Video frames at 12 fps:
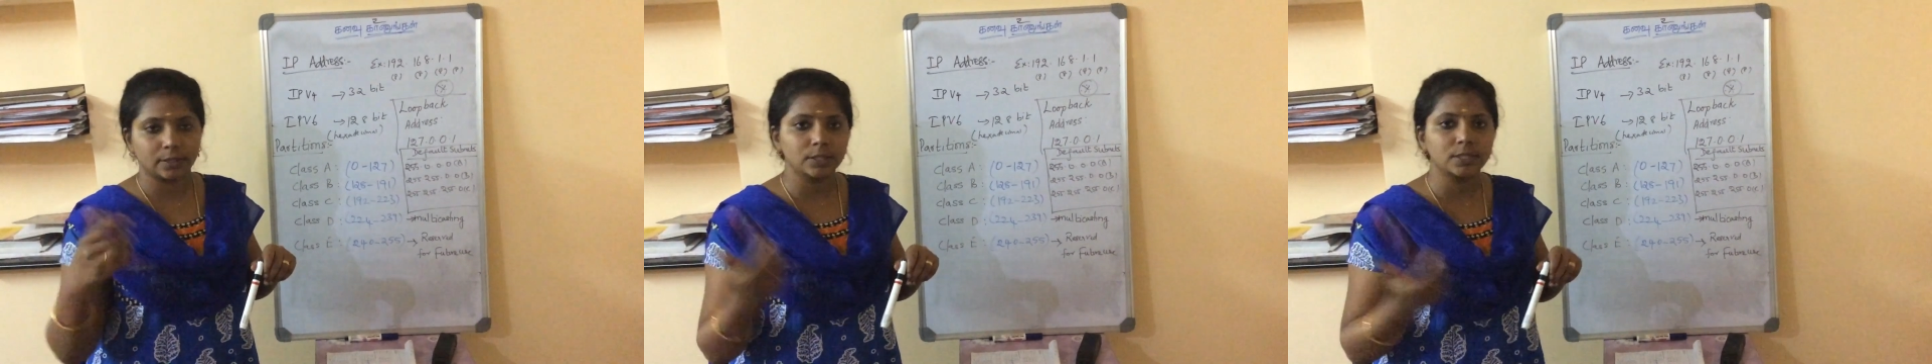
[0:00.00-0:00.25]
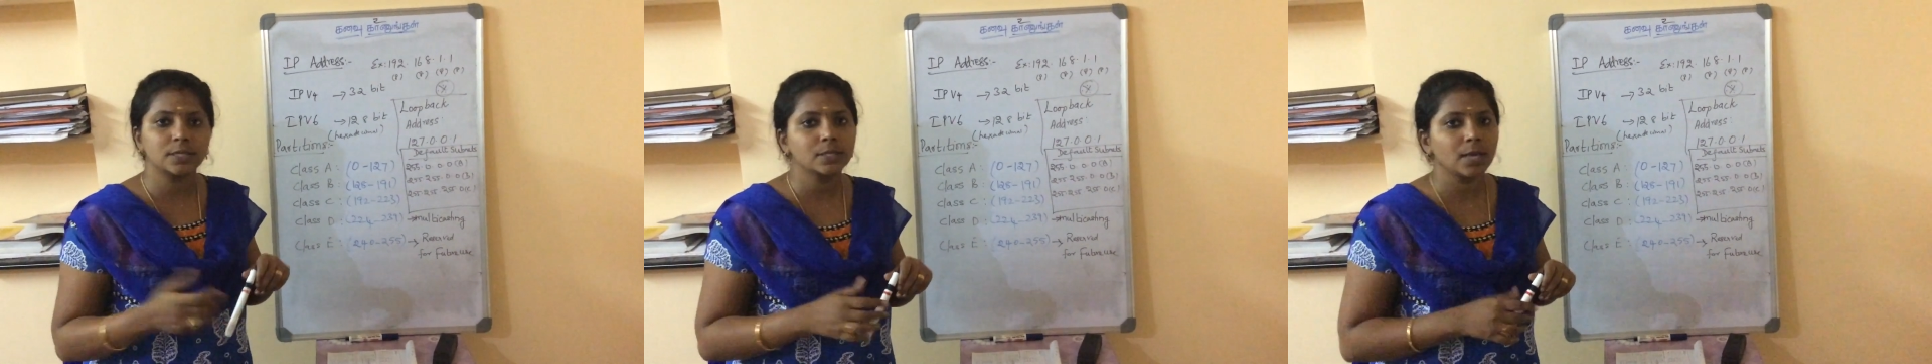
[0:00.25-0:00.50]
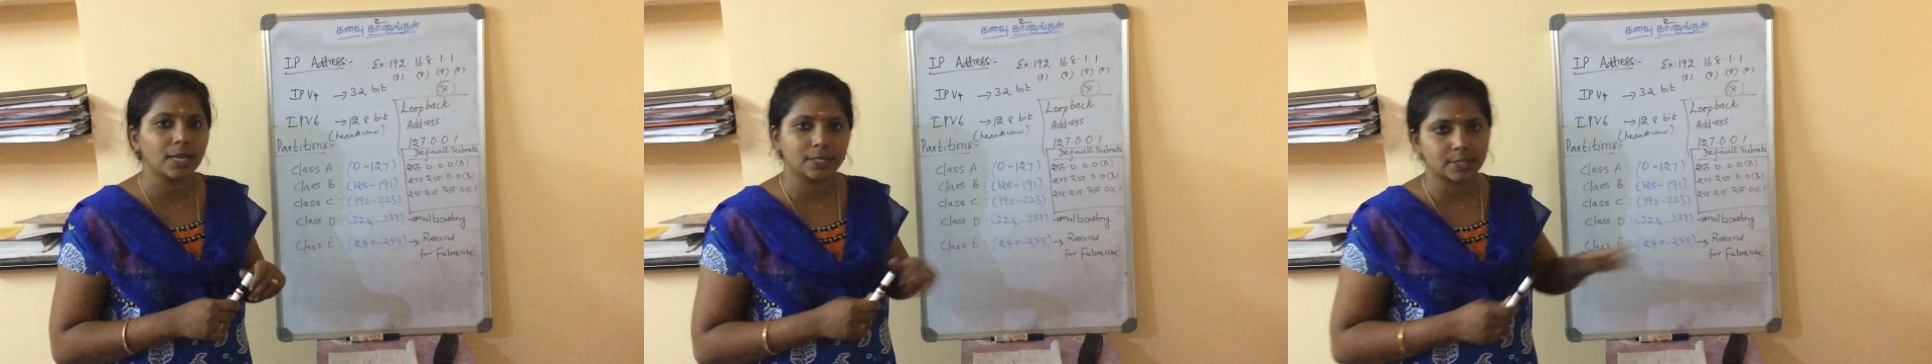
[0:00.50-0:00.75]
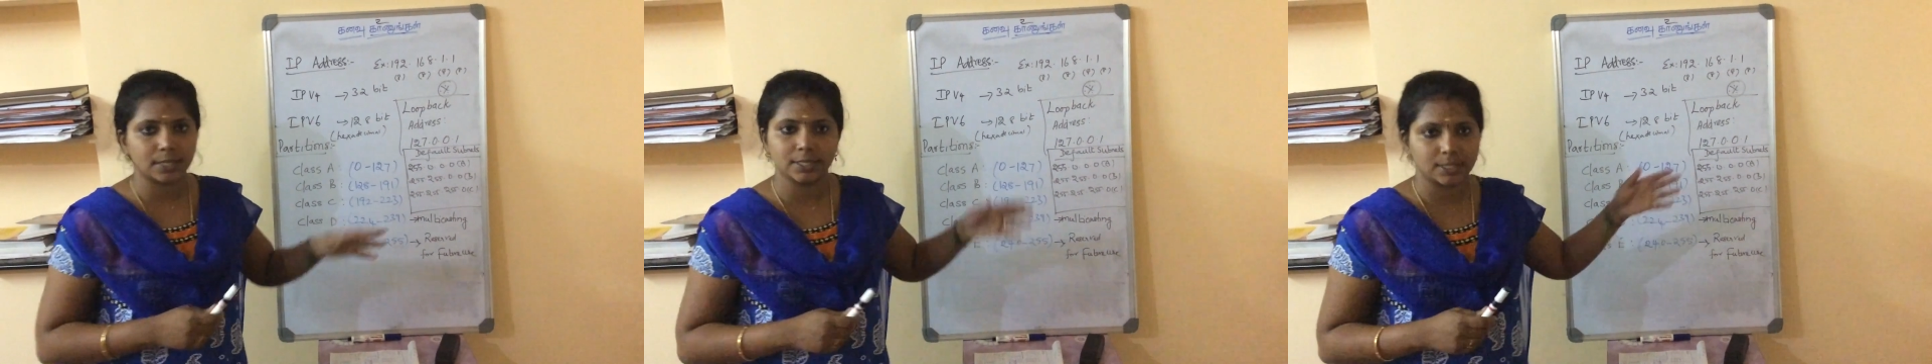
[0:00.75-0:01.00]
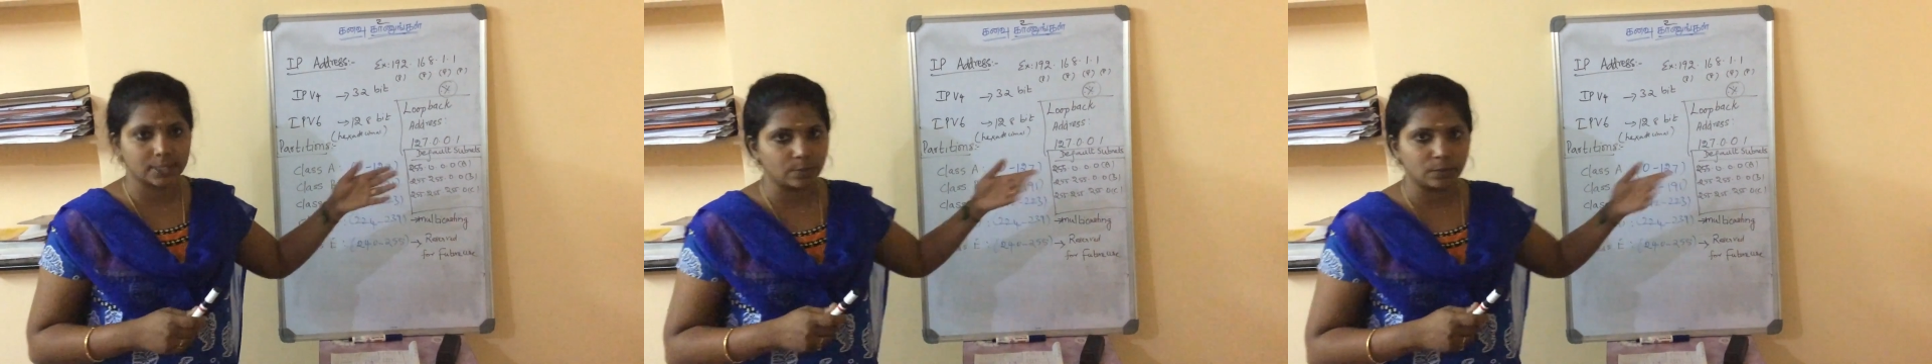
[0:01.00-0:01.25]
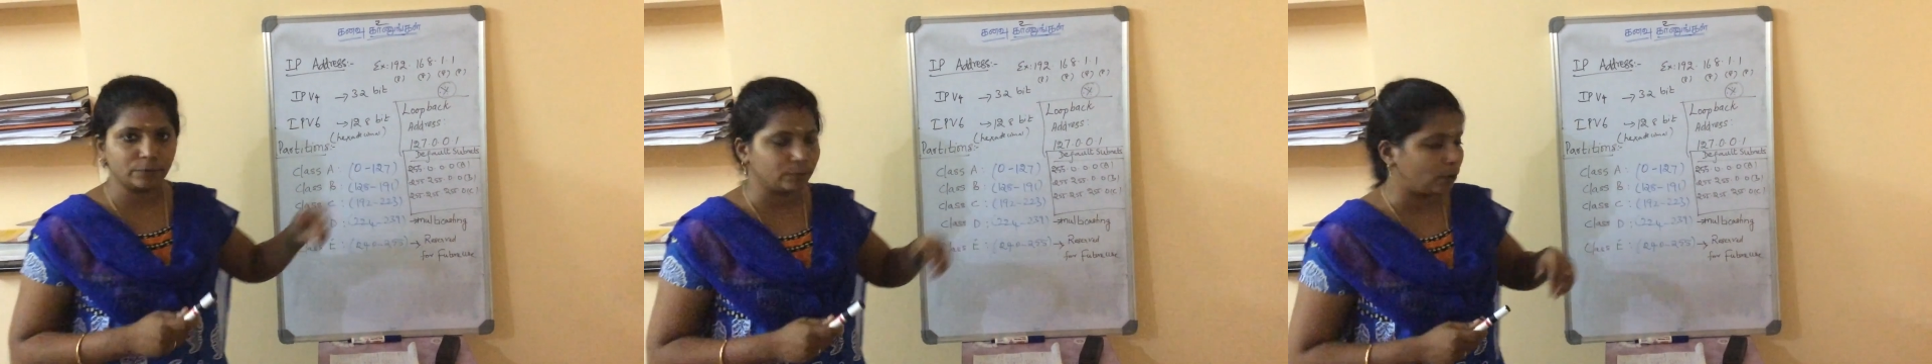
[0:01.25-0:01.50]
It's a
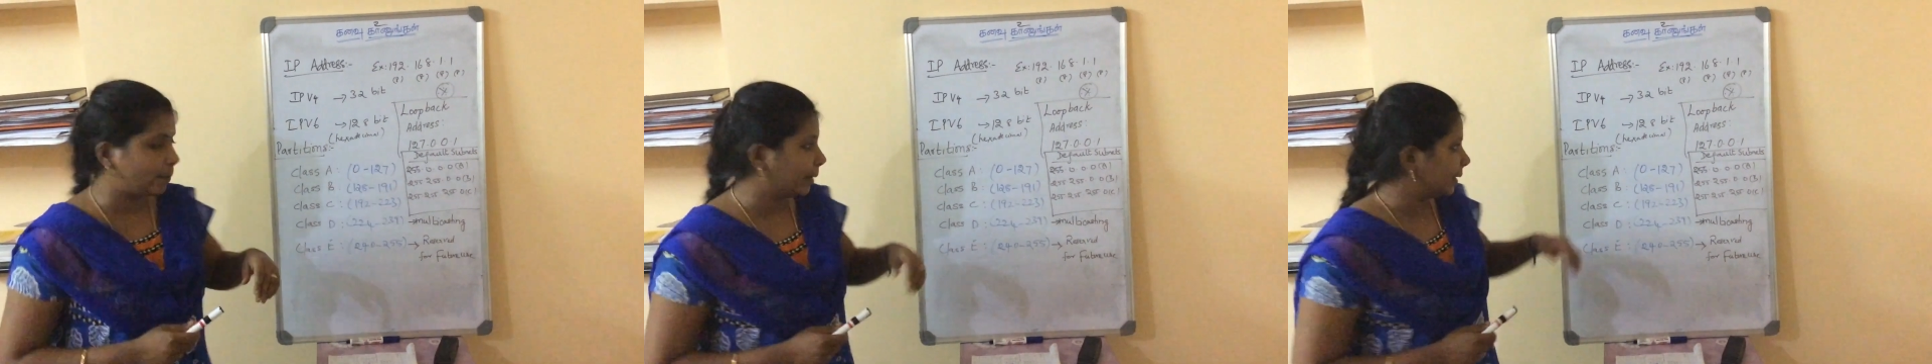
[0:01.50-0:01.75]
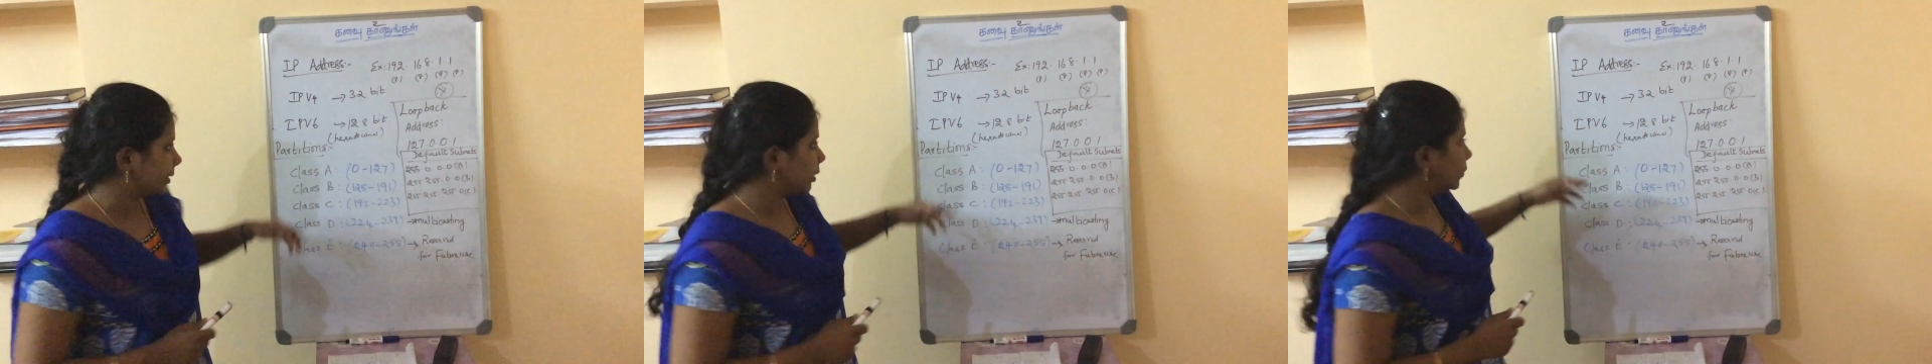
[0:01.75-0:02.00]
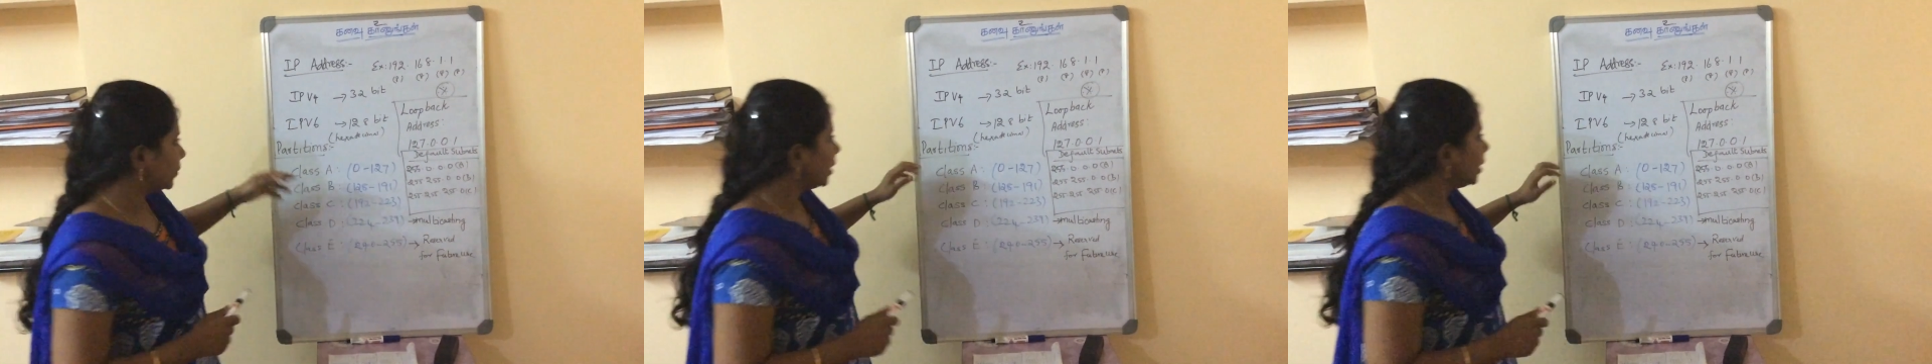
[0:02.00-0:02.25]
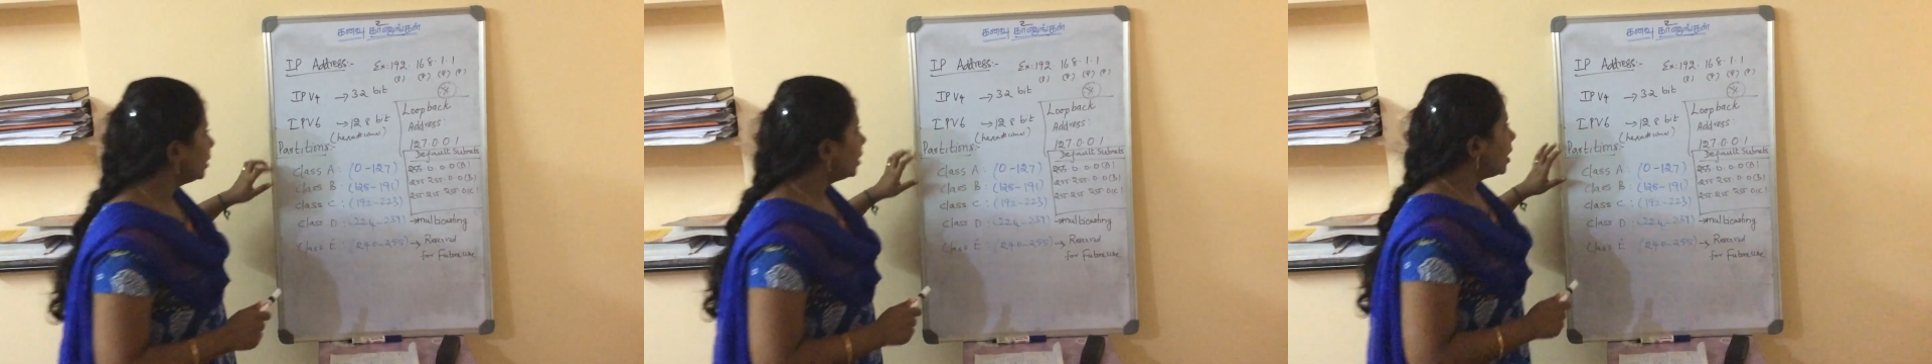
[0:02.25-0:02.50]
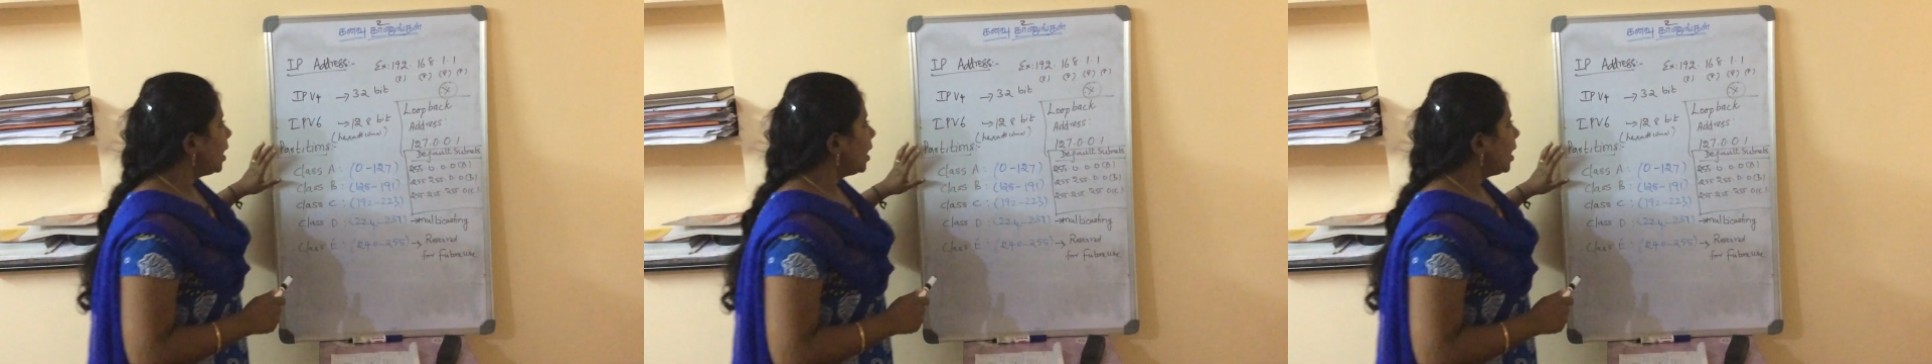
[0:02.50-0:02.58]
hexadecimal format. Okay.